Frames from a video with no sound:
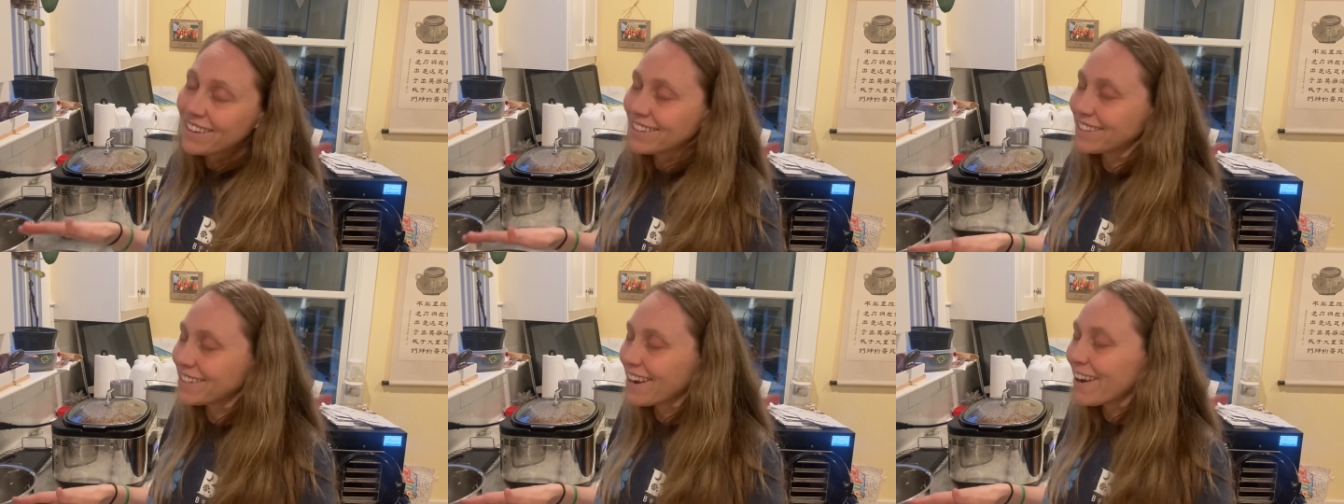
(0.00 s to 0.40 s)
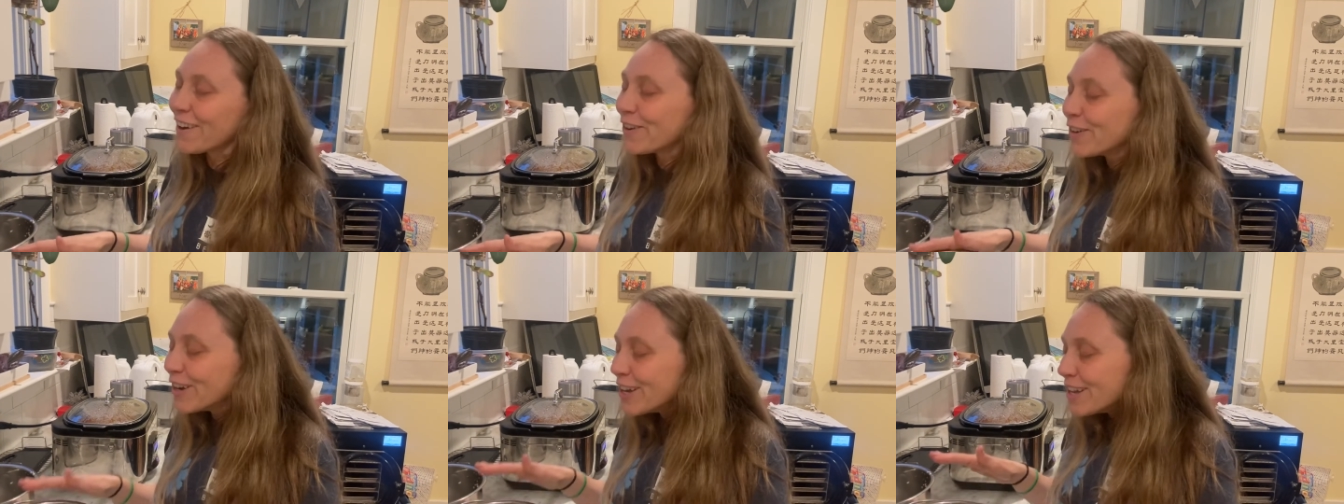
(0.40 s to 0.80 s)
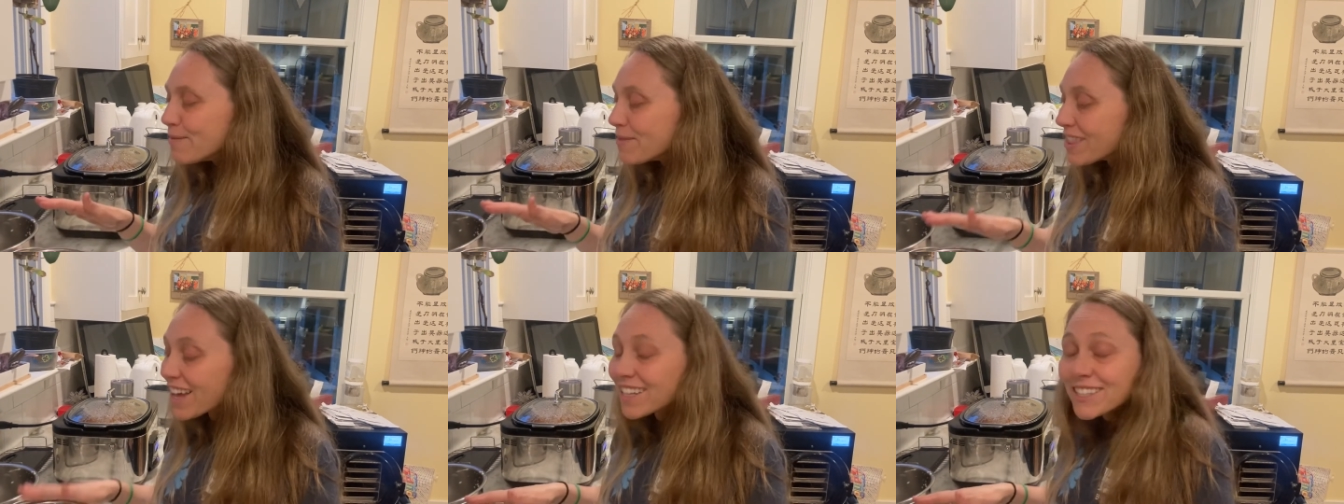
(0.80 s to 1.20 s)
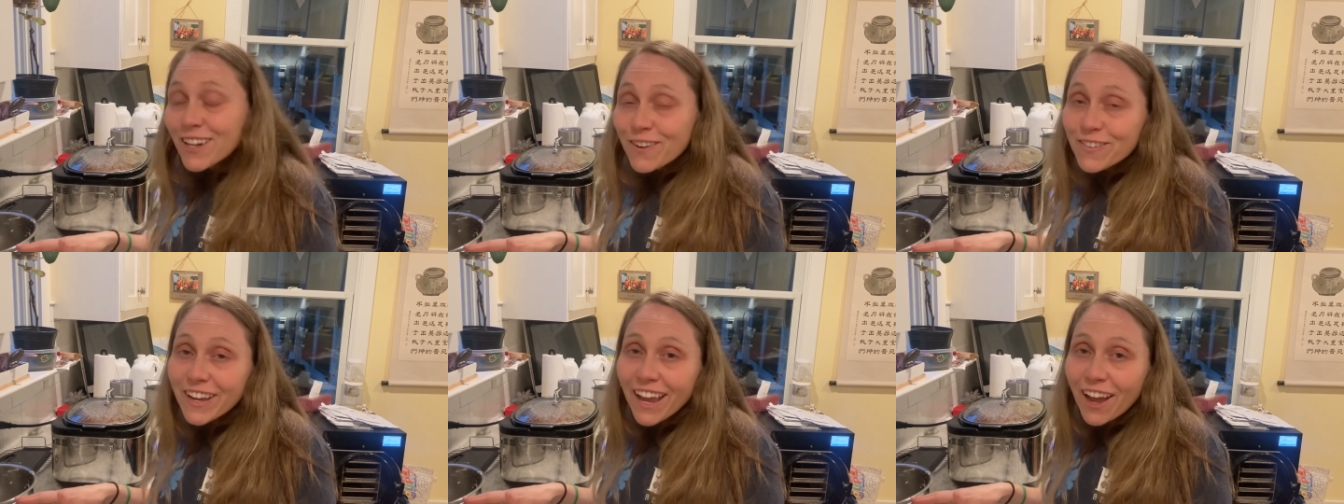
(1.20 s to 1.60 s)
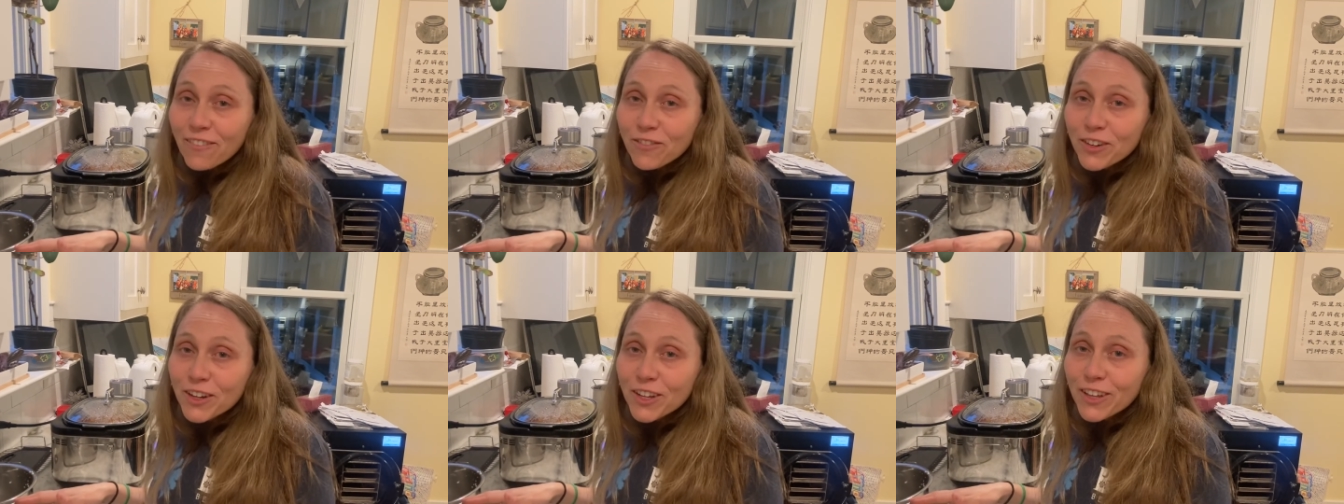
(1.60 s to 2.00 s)
So, but that's all we have
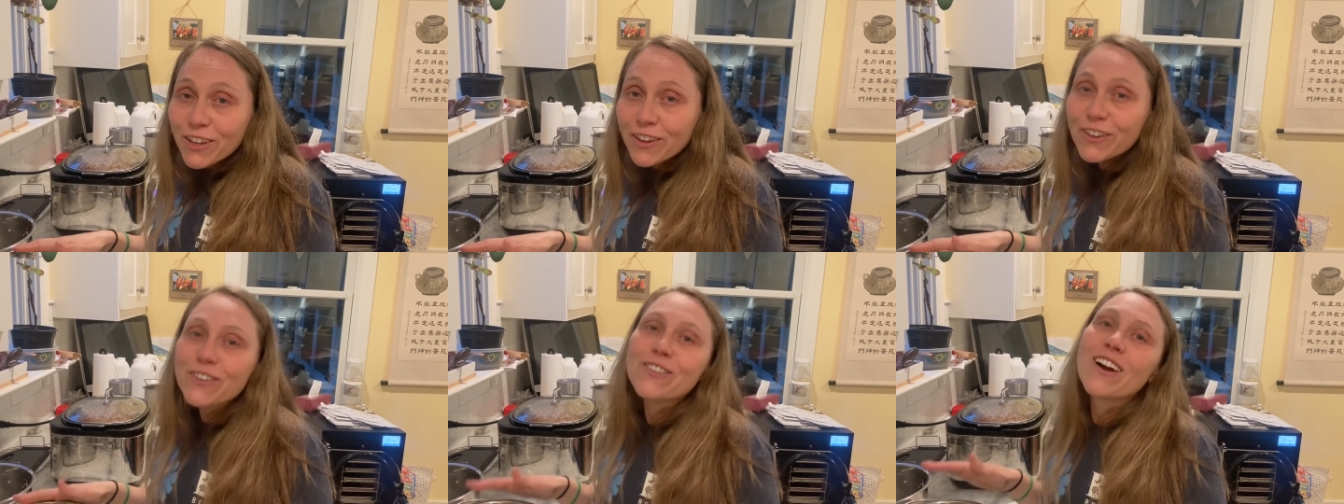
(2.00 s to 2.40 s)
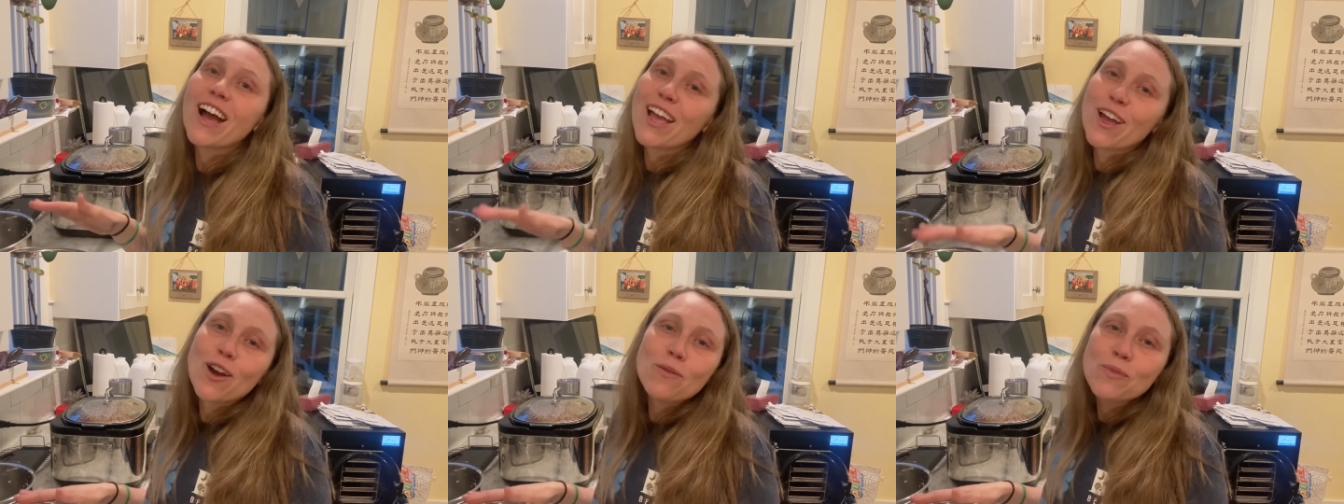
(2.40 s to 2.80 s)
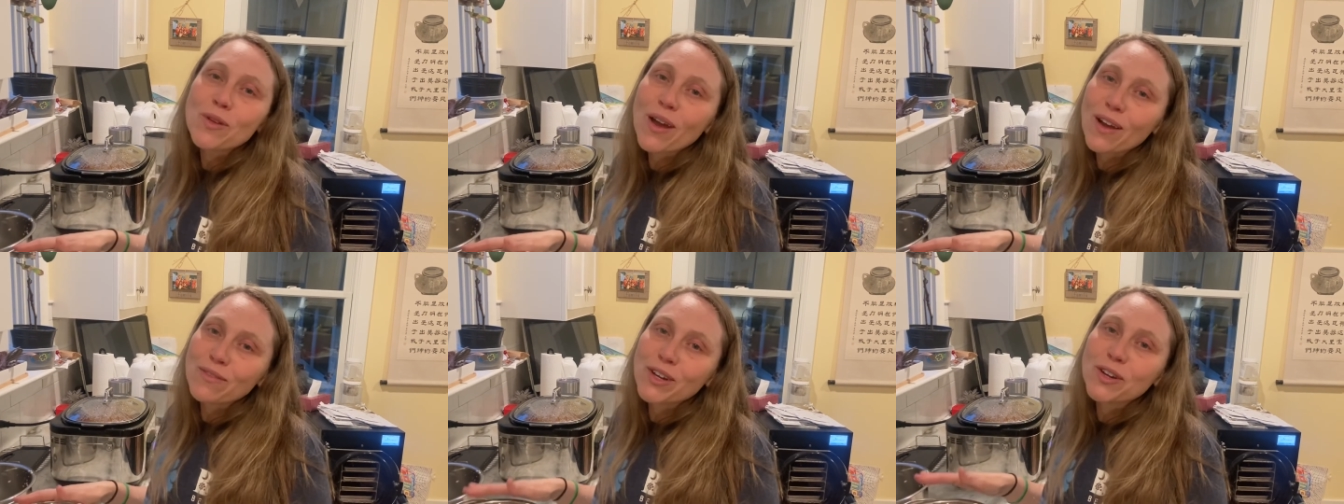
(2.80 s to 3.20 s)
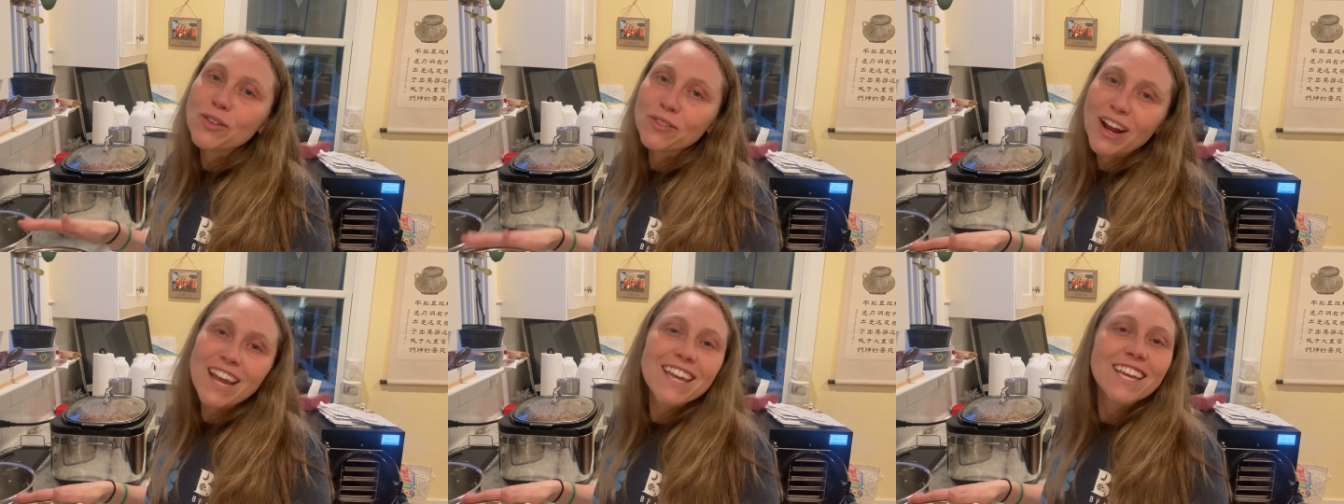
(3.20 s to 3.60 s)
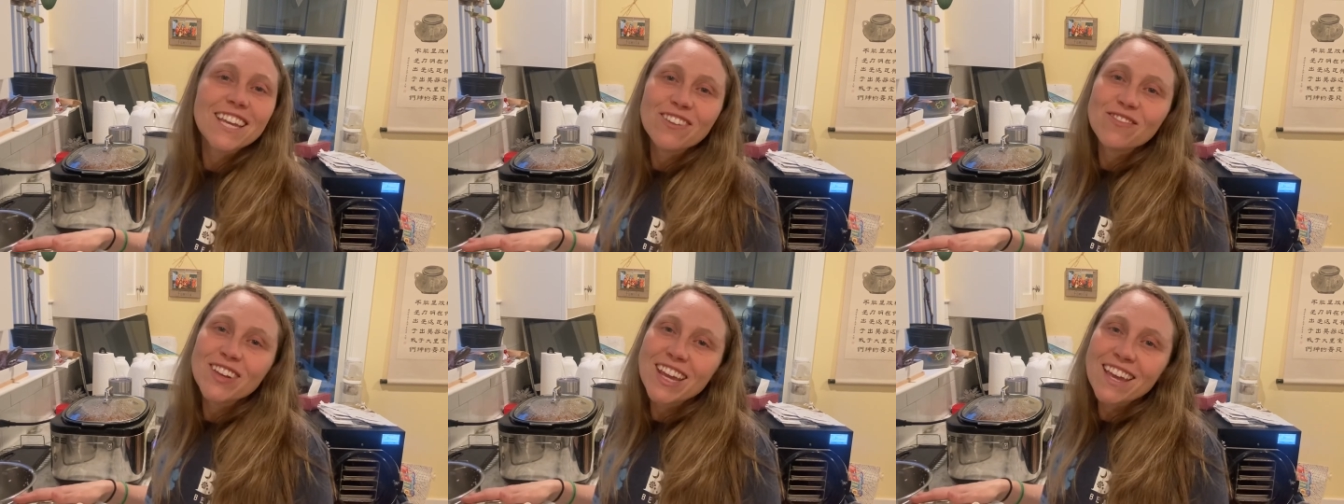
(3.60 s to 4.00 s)
for you. I hope you have a great
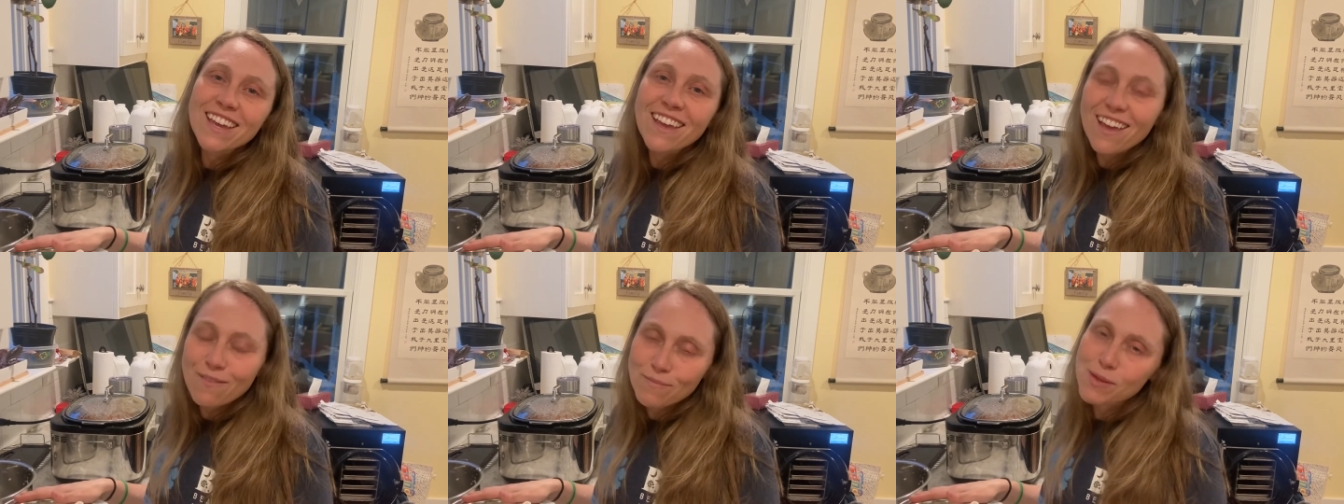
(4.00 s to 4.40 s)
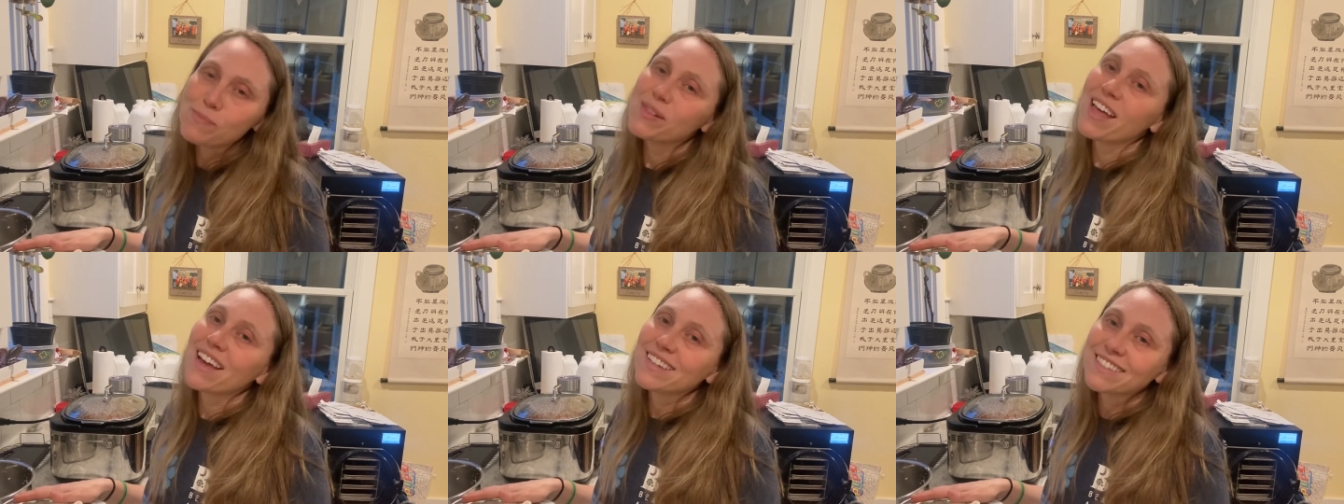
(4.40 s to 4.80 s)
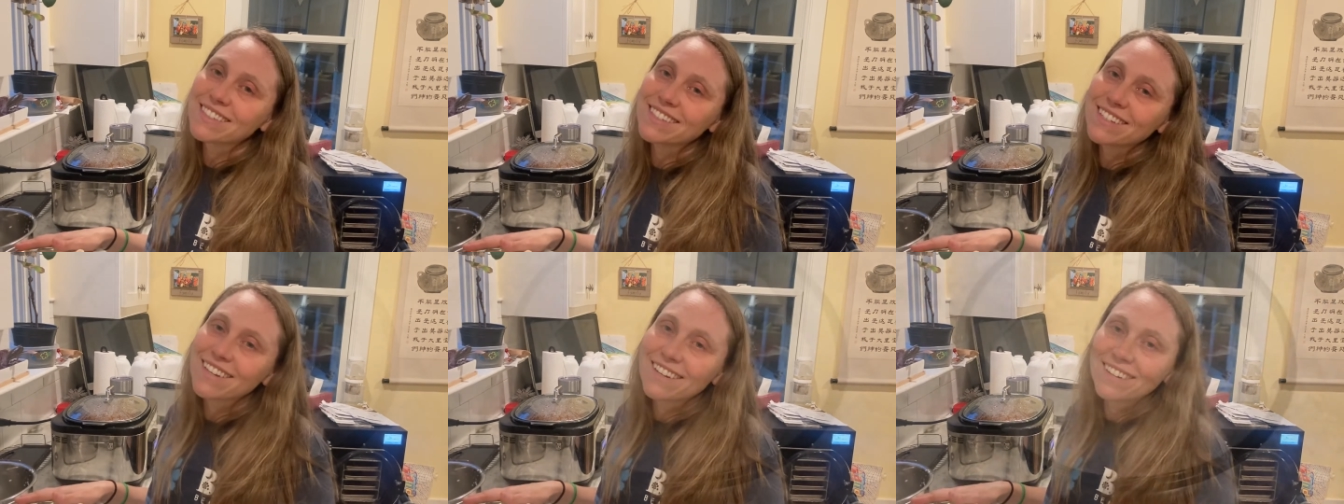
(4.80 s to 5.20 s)
evening and be blessed.